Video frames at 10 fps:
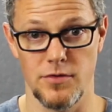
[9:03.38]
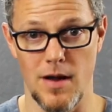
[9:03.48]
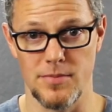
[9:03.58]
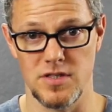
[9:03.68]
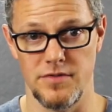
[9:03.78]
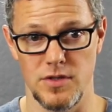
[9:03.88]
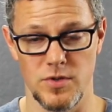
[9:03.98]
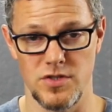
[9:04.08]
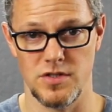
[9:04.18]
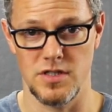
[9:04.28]
of your Apple TV,
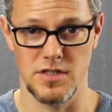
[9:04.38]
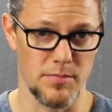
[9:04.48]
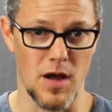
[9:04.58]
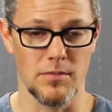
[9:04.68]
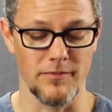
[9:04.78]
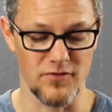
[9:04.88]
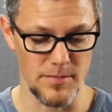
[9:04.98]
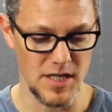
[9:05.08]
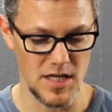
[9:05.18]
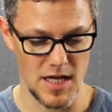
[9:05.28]
which is a problem for
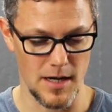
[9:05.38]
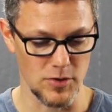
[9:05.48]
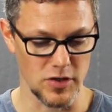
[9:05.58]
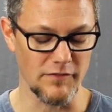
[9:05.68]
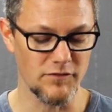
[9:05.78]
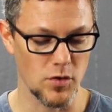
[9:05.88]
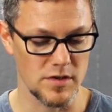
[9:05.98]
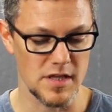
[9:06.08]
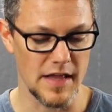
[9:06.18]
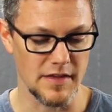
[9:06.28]
me, and I'm looking
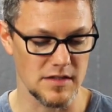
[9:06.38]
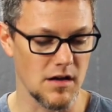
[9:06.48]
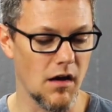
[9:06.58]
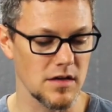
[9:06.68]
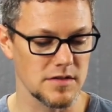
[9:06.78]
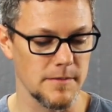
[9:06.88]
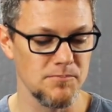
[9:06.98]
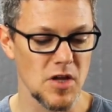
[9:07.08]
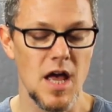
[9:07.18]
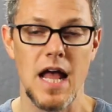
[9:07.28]
forward to that. That's
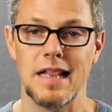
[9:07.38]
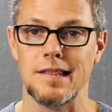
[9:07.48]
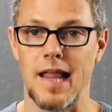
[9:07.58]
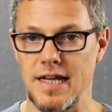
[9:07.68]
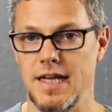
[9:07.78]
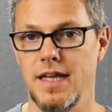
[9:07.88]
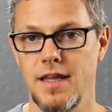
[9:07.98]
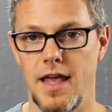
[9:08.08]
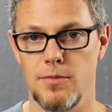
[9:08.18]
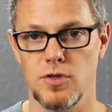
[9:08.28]
awesome. Lightning
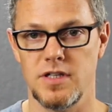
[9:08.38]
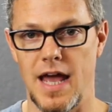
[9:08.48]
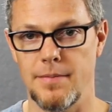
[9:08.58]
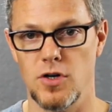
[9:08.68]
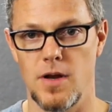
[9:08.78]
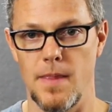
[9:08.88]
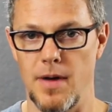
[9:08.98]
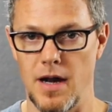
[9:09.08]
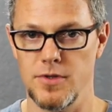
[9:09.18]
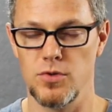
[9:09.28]
cable adapter on the
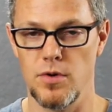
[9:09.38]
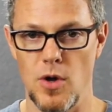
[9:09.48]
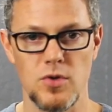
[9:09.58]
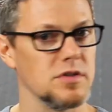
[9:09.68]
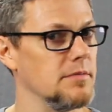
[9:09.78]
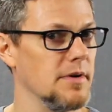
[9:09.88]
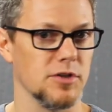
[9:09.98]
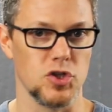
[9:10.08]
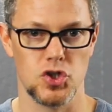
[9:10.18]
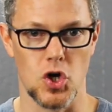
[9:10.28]
bottom of the remote, so you'll be
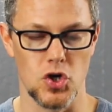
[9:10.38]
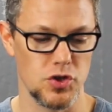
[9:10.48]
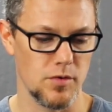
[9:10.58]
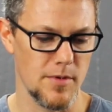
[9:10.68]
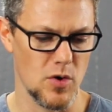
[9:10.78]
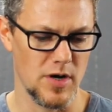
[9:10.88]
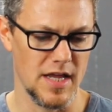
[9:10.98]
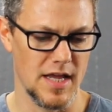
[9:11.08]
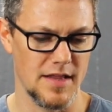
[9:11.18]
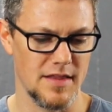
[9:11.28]
able to charge your remote,
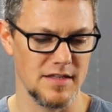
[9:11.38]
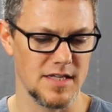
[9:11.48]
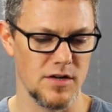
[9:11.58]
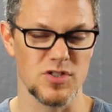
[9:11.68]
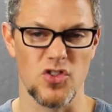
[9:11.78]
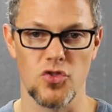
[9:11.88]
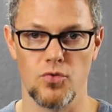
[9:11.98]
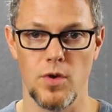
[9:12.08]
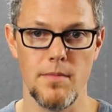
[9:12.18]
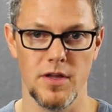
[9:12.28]
and they said it was a
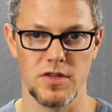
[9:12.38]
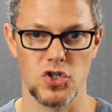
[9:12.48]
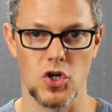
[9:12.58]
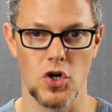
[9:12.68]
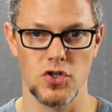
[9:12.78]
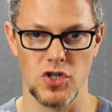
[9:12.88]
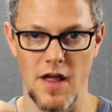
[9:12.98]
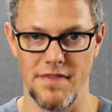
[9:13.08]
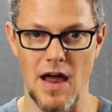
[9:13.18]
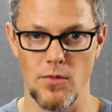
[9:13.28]
3-month charge
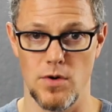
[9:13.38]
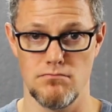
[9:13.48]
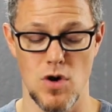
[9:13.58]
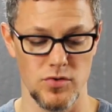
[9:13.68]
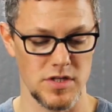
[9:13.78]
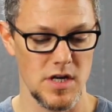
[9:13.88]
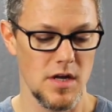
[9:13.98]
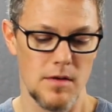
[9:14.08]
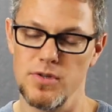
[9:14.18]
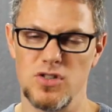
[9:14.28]
on that remote,
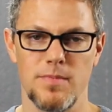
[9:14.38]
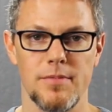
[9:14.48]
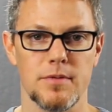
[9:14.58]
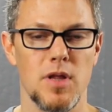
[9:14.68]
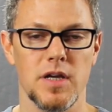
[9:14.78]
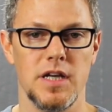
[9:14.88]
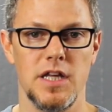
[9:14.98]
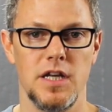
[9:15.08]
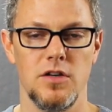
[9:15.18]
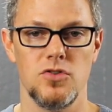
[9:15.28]
but you'll be able to plug it
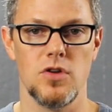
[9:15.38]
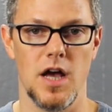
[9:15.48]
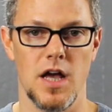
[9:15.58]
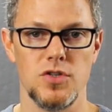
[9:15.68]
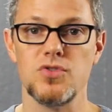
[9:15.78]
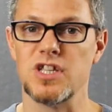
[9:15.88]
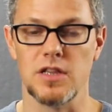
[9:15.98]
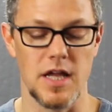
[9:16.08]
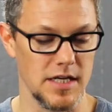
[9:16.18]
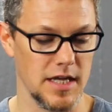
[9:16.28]
in using
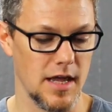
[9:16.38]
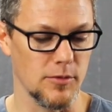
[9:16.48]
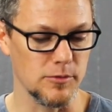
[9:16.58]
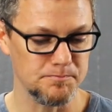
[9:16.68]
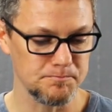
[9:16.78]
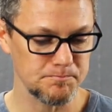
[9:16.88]
a lightning cable